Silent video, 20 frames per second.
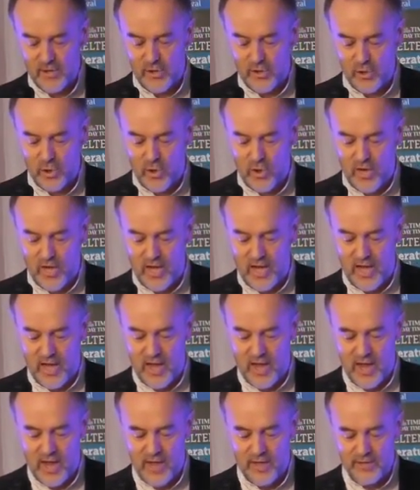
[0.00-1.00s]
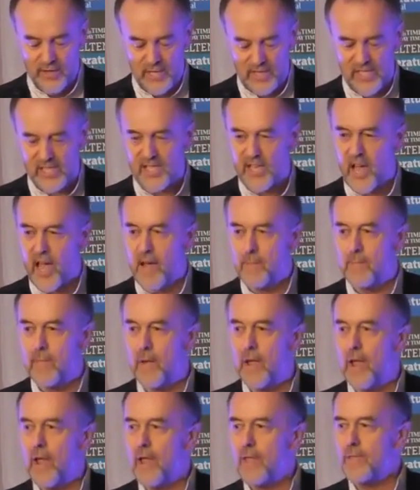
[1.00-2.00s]
Surely, this time,
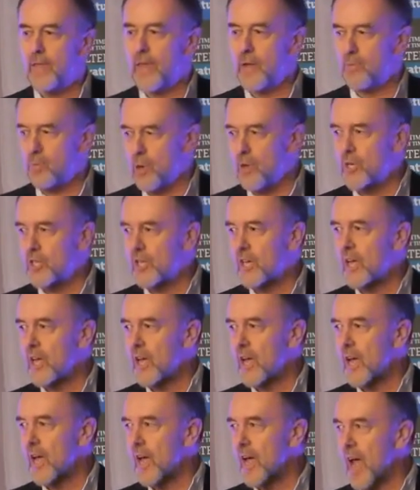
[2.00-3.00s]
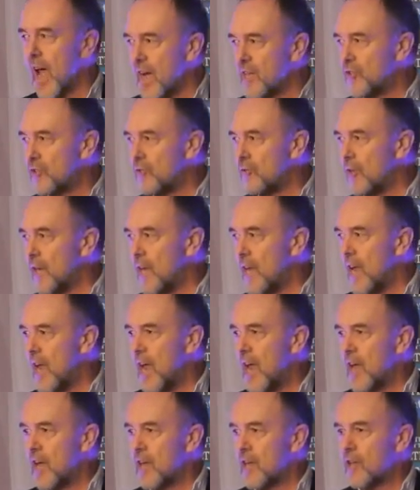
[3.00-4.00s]
they would actually
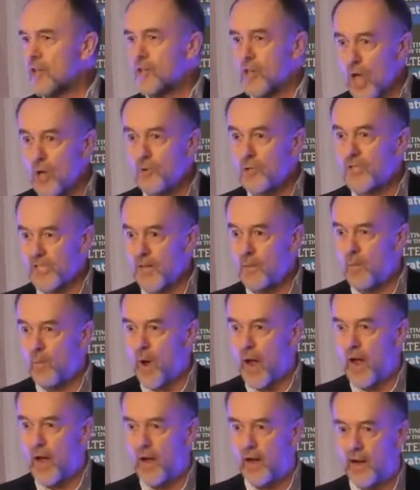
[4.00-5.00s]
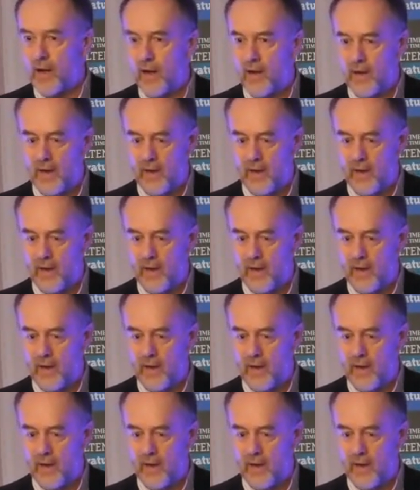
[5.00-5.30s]
go somewhere.